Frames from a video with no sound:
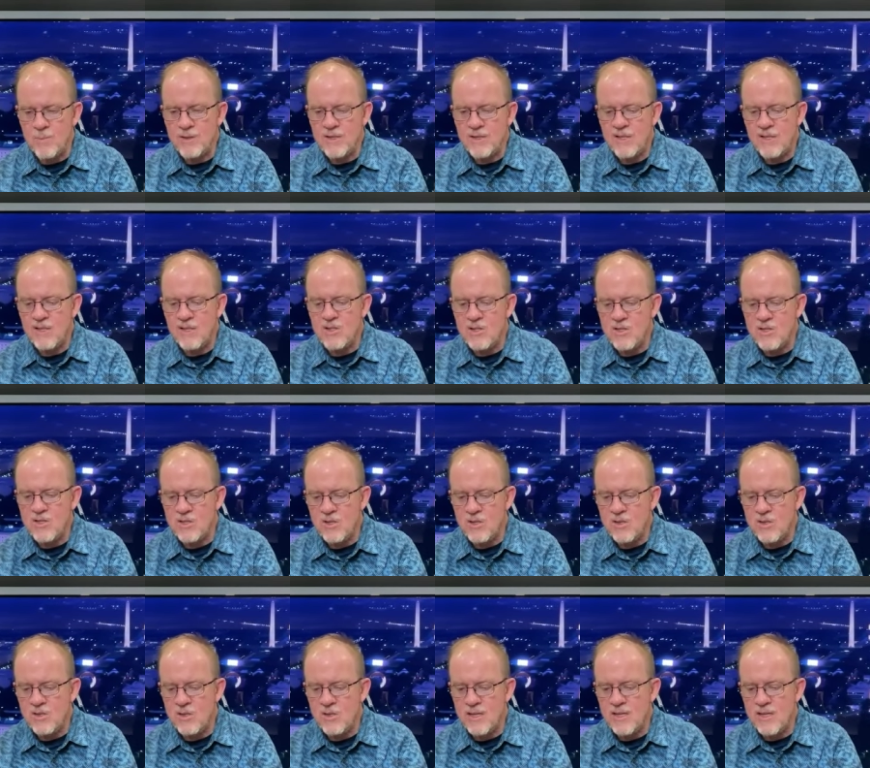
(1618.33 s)
But the
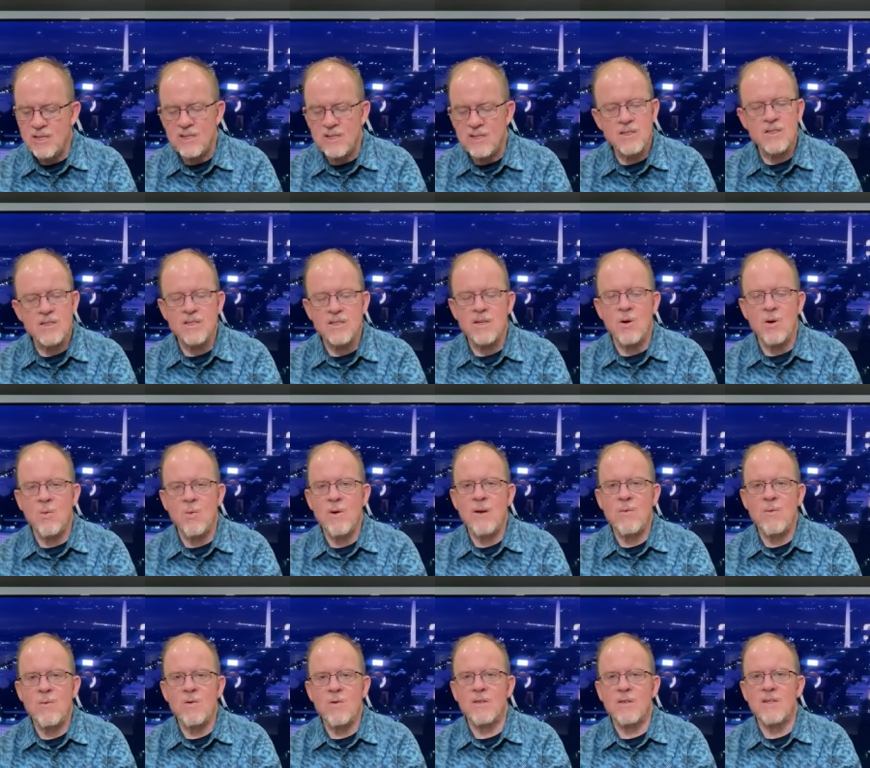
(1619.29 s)
concern is, you know, we
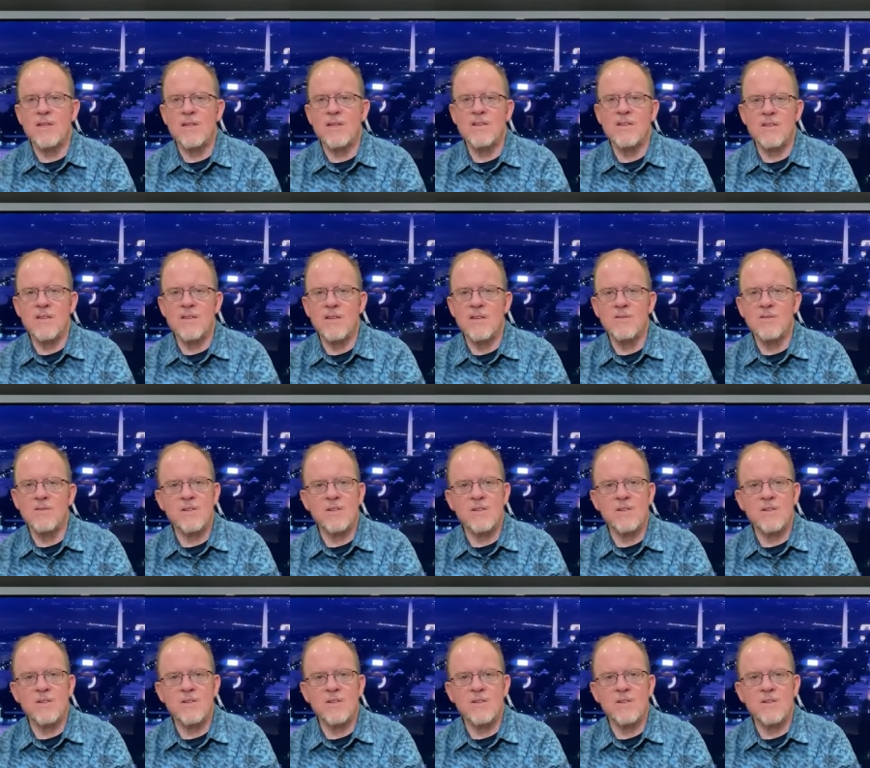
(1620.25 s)
really Southern